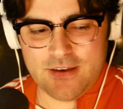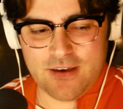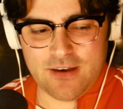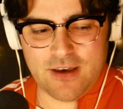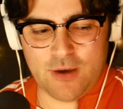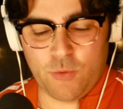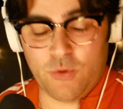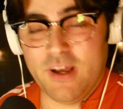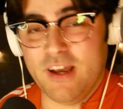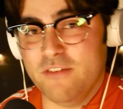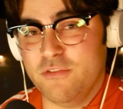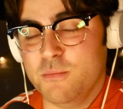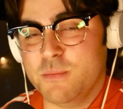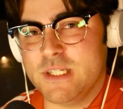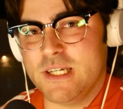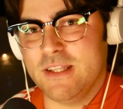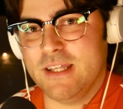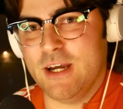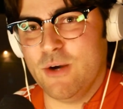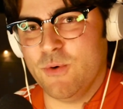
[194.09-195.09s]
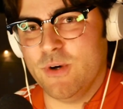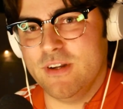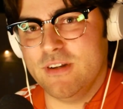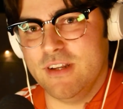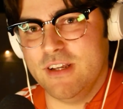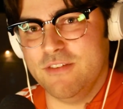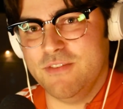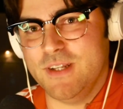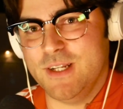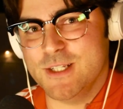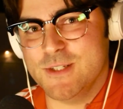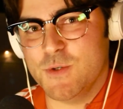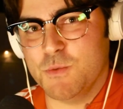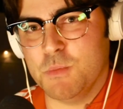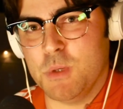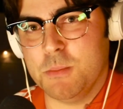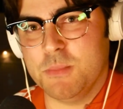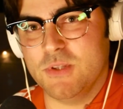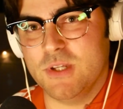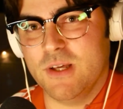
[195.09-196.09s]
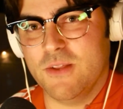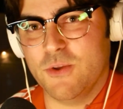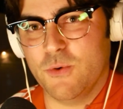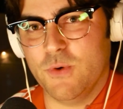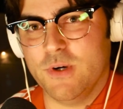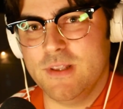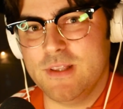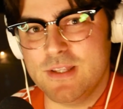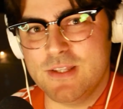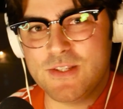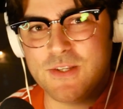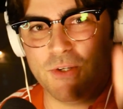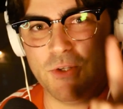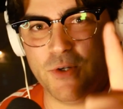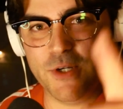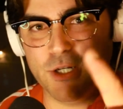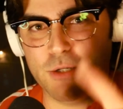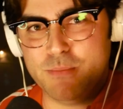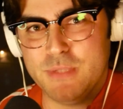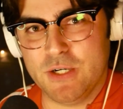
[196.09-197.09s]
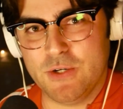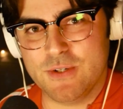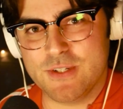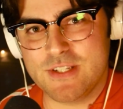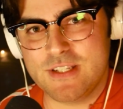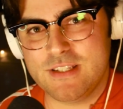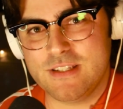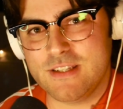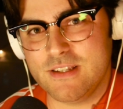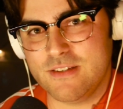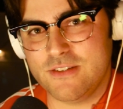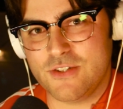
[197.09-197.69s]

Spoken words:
I will have him tell that one if he doesn't remember the other one, so you'll get a bonus,